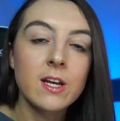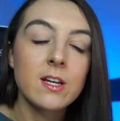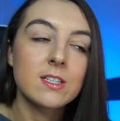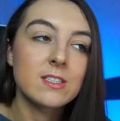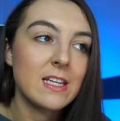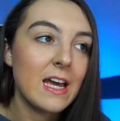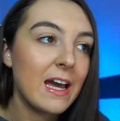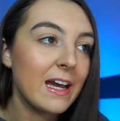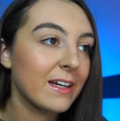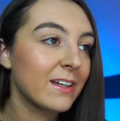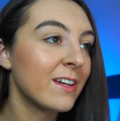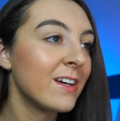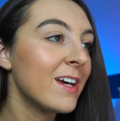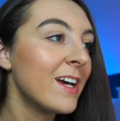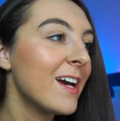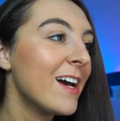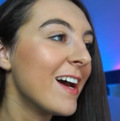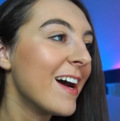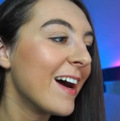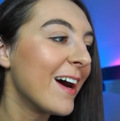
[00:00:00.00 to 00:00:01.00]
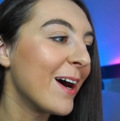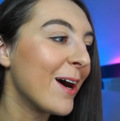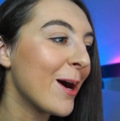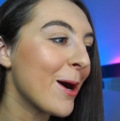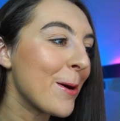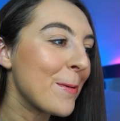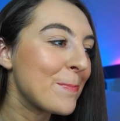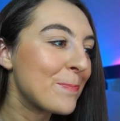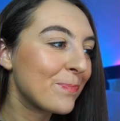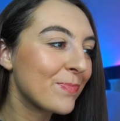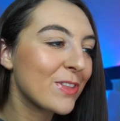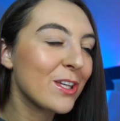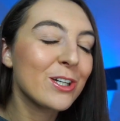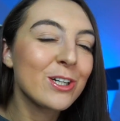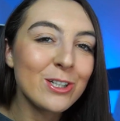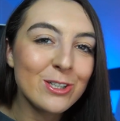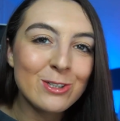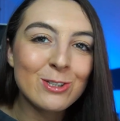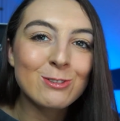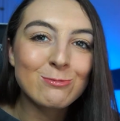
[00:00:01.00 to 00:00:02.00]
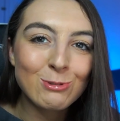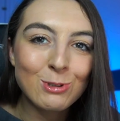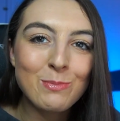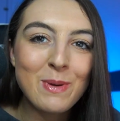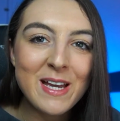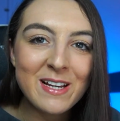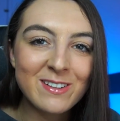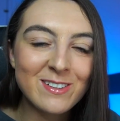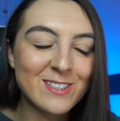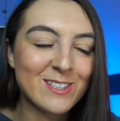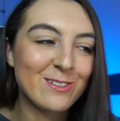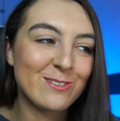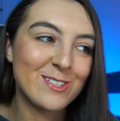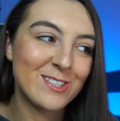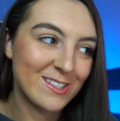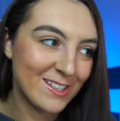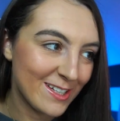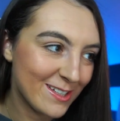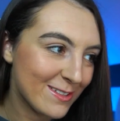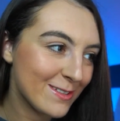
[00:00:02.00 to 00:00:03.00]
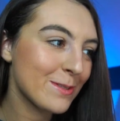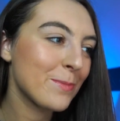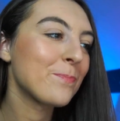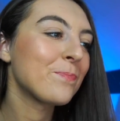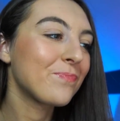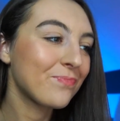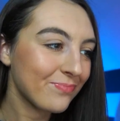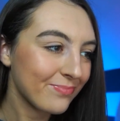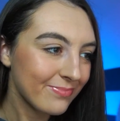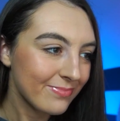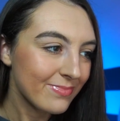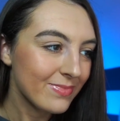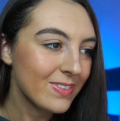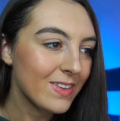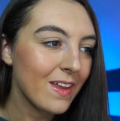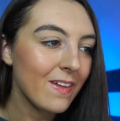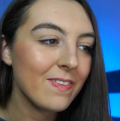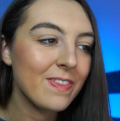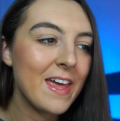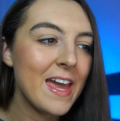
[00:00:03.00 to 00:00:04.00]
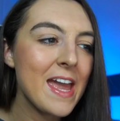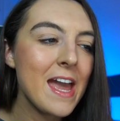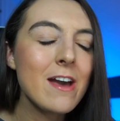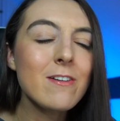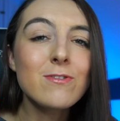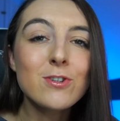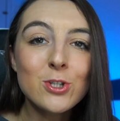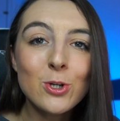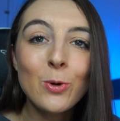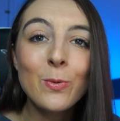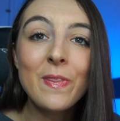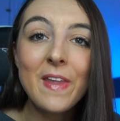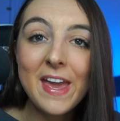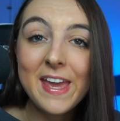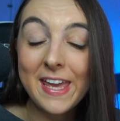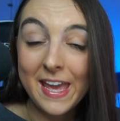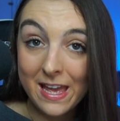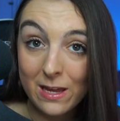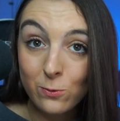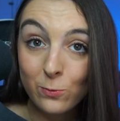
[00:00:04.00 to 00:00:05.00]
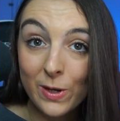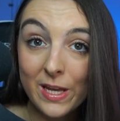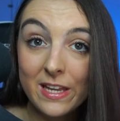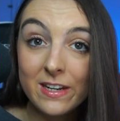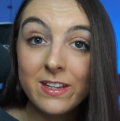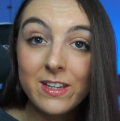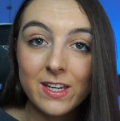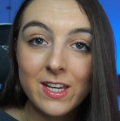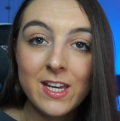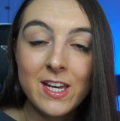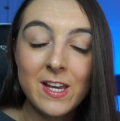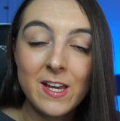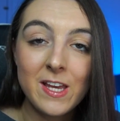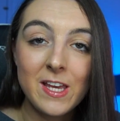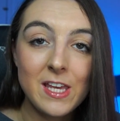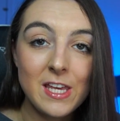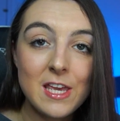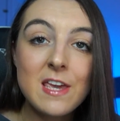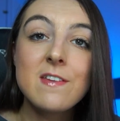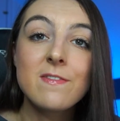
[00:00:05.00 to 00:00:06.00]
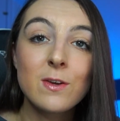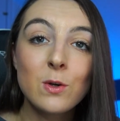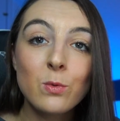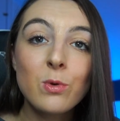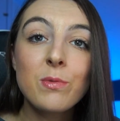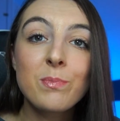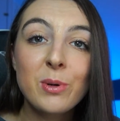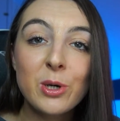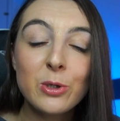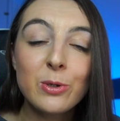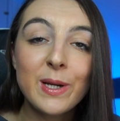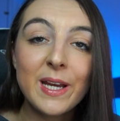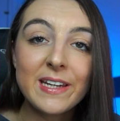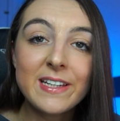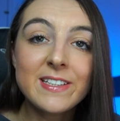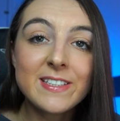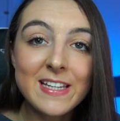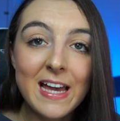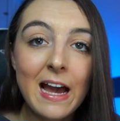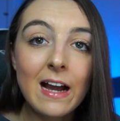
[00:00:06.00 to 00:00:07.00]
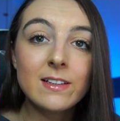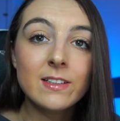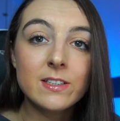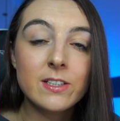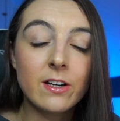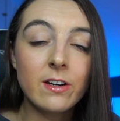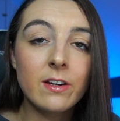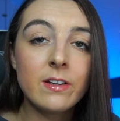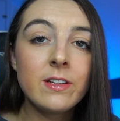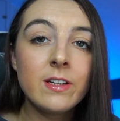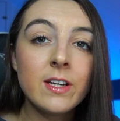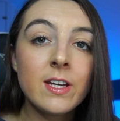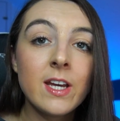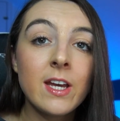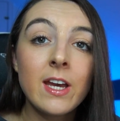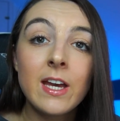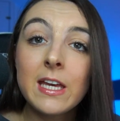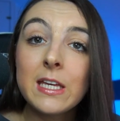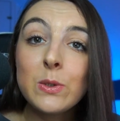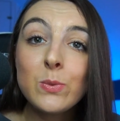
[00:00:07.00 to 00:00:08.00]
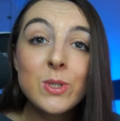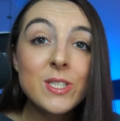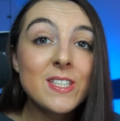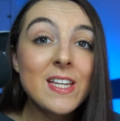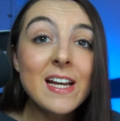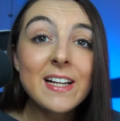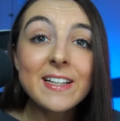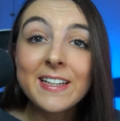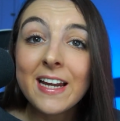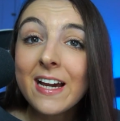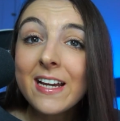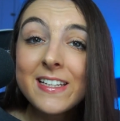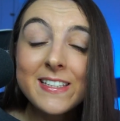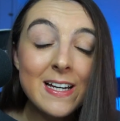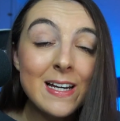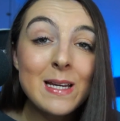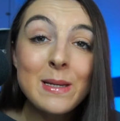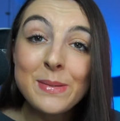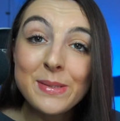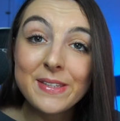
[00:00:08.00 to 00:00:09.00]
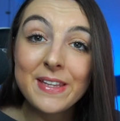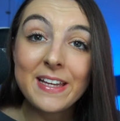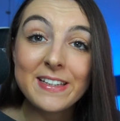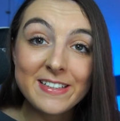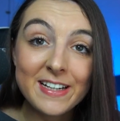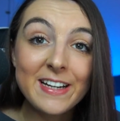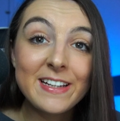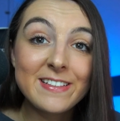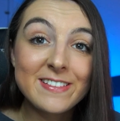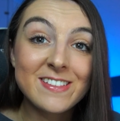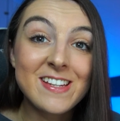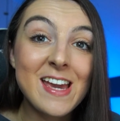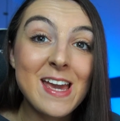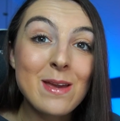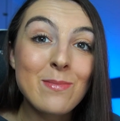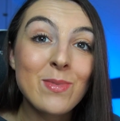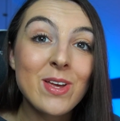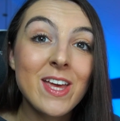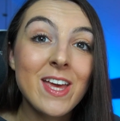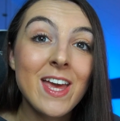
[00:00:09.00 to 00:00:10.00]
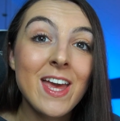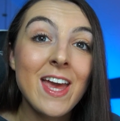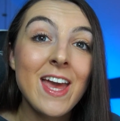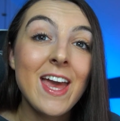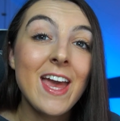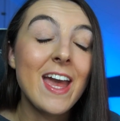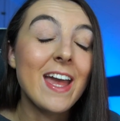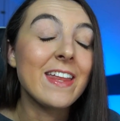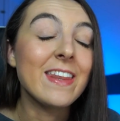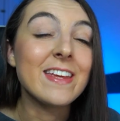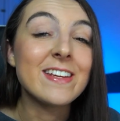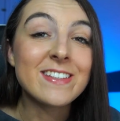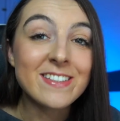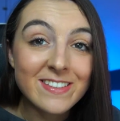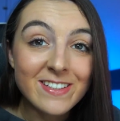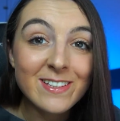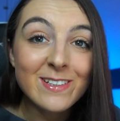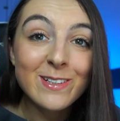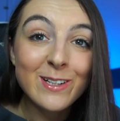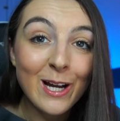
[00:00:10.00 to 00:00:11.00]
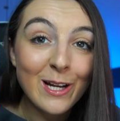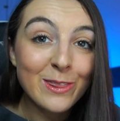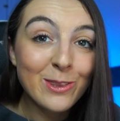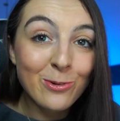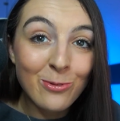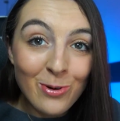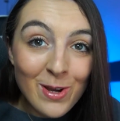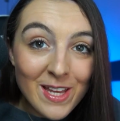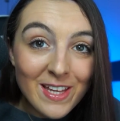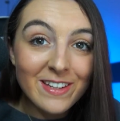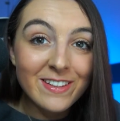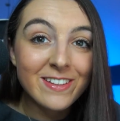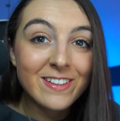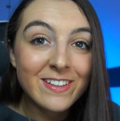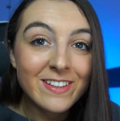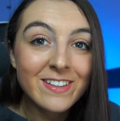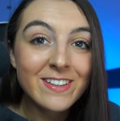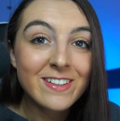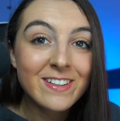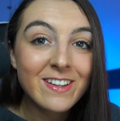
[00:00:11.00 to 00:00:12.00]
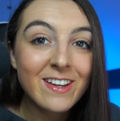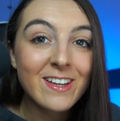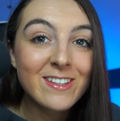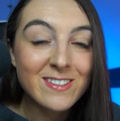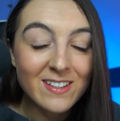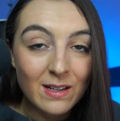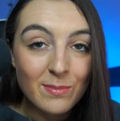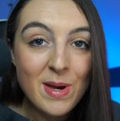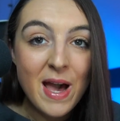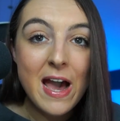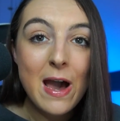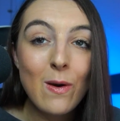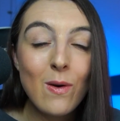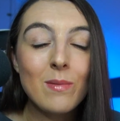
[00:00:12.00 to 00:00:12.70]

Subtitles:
Sack. The good news for the Bengals, though, is this. They have shown they can win, even with Burrow getting sacked a ton. He was sacked 9 times in that Titans game, and they still got the win somehow.